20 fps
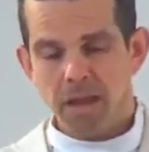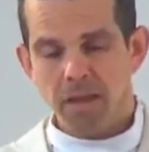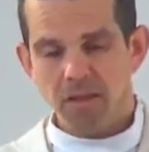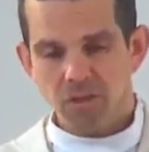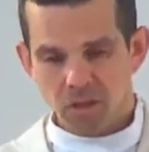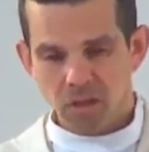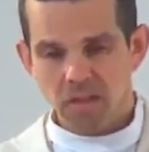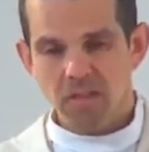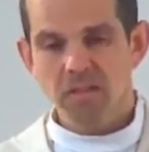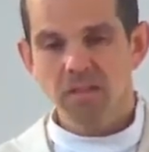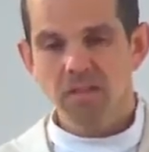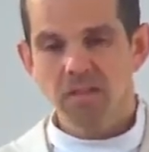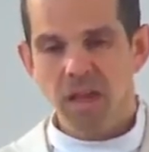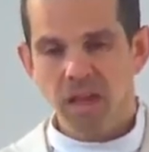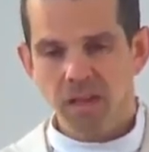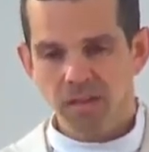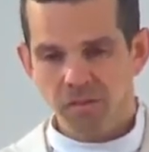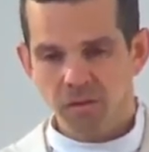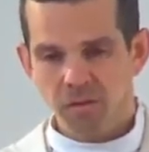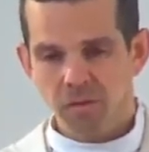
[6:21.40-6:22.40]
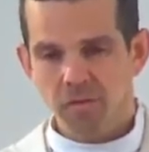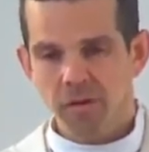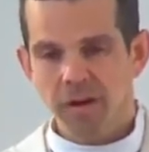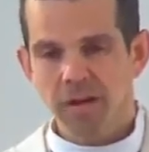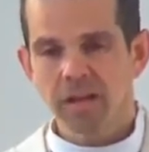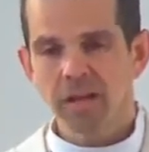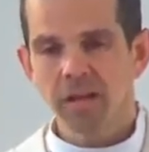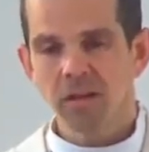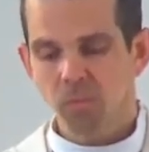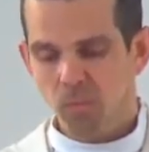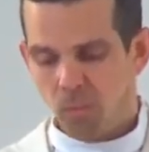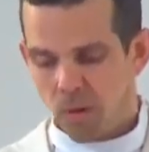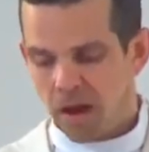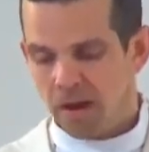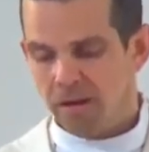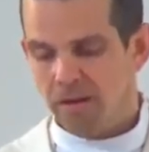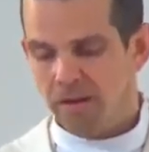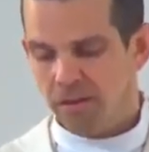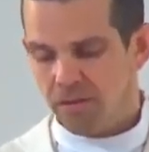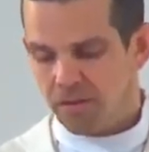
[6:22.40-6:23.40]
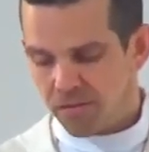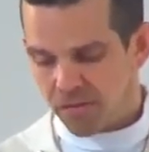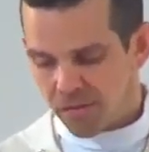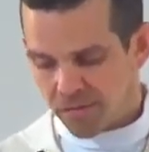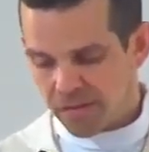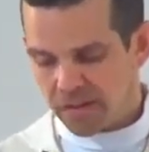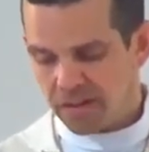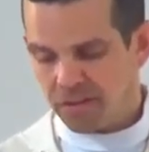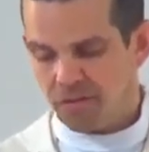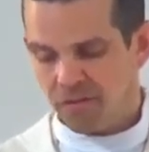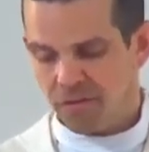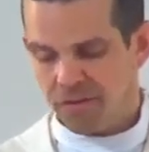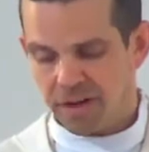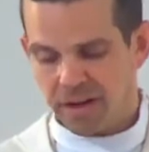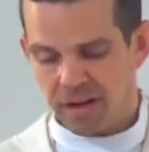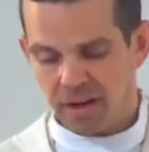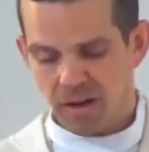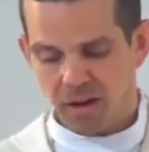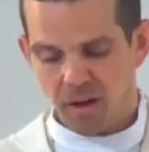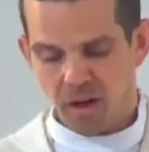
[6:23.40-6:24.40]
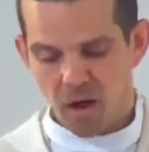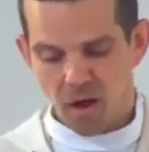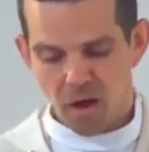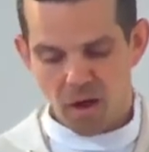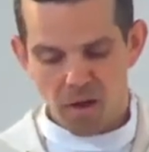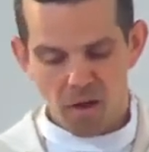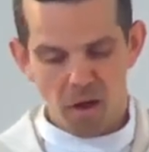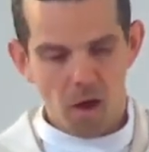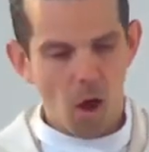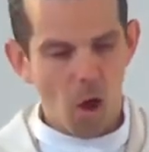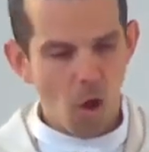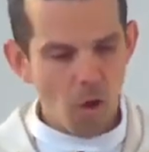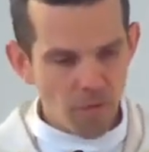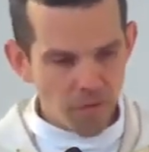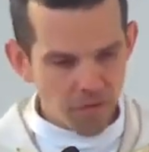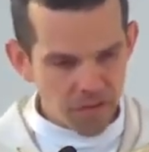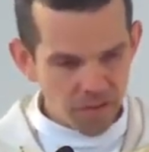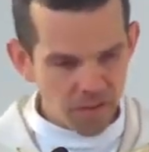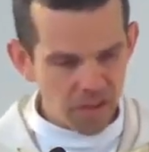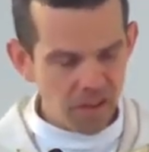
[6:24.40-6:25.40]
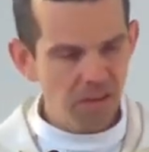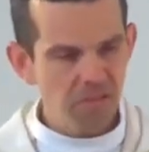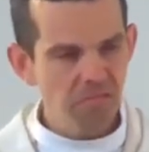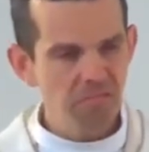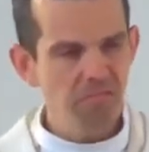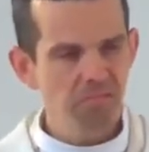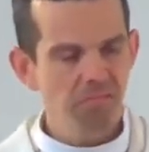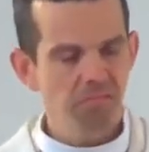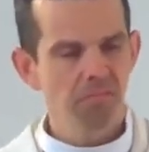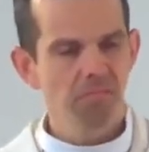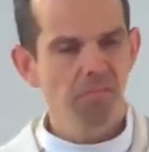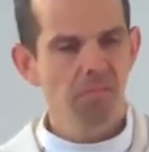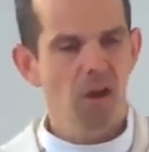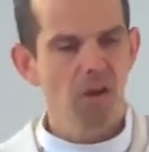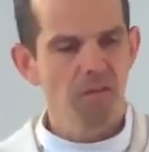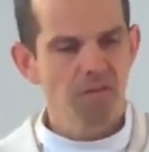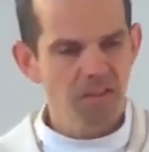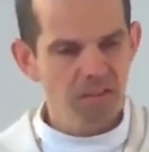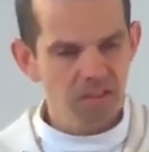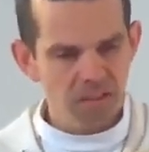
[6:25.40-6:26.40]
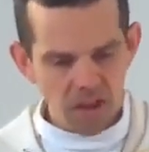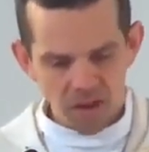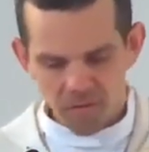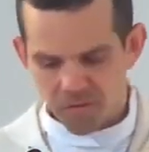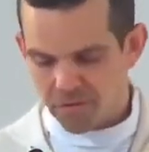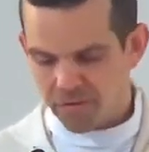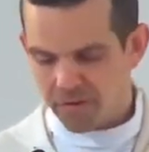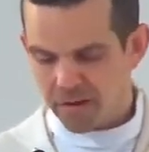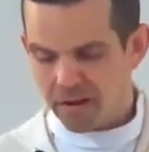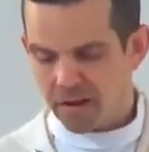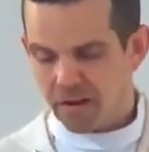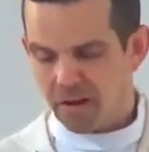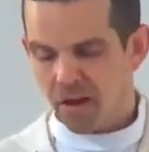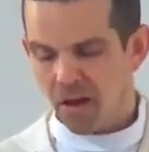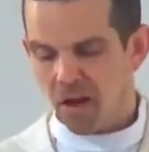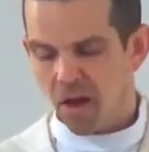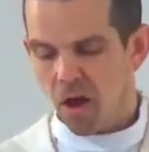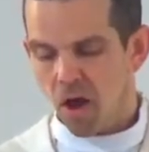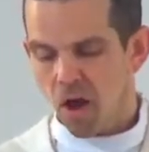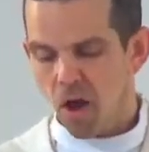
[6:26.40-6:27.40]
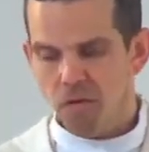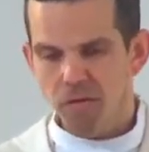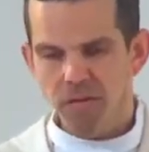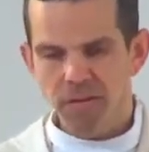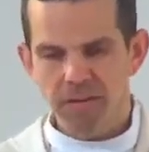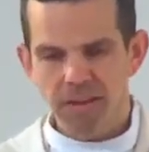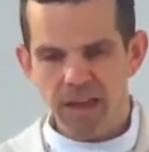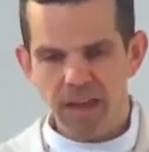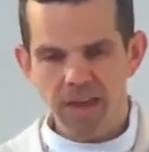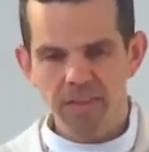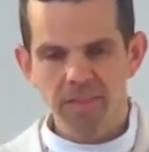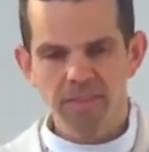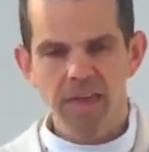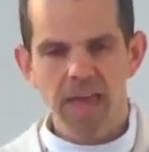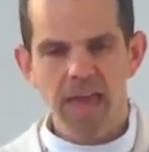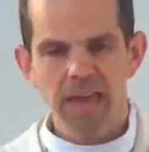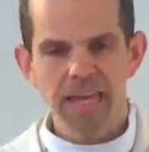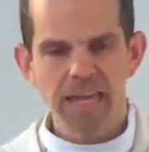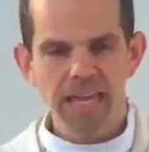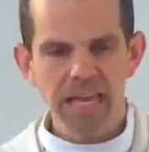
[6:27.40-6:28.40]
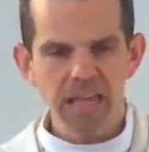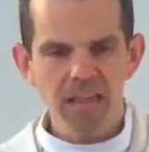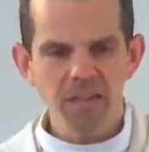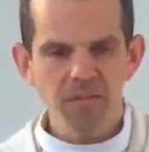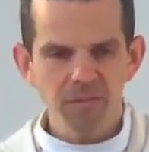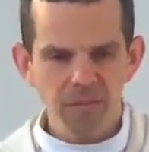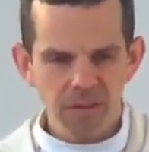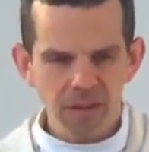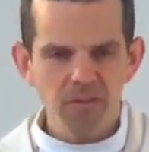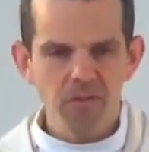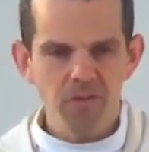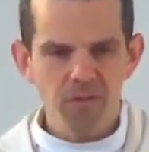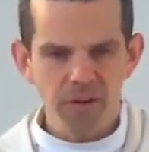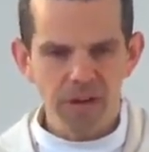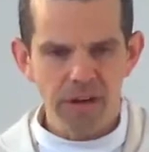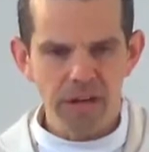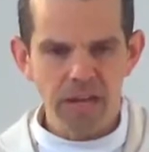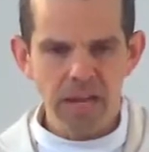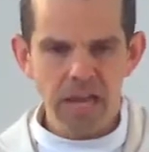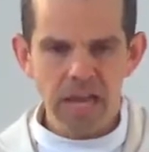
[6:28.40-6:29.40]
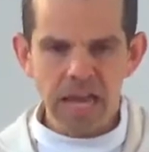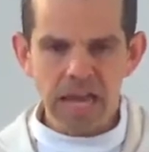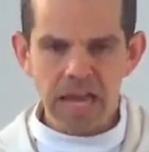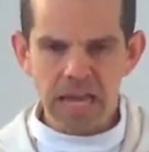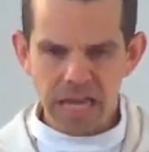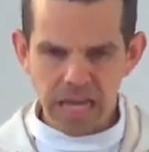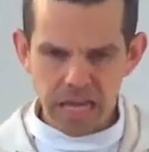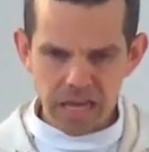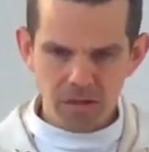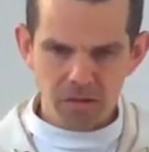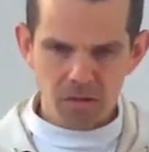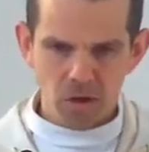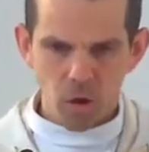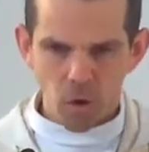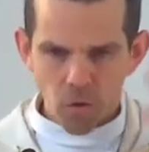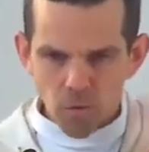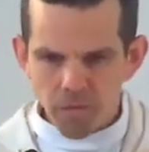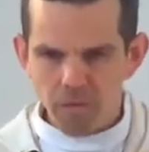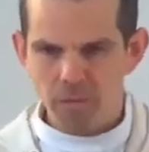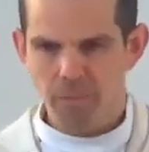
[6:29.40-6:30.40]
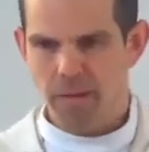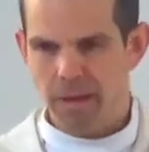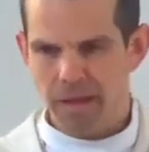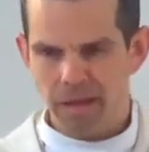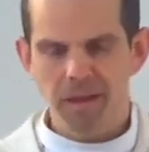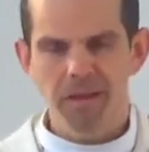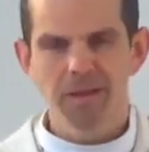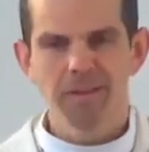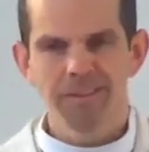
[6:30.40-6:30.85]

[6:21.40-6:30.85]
Jesus has already won the victory over sin, over suffering, over death, and his victory is over me.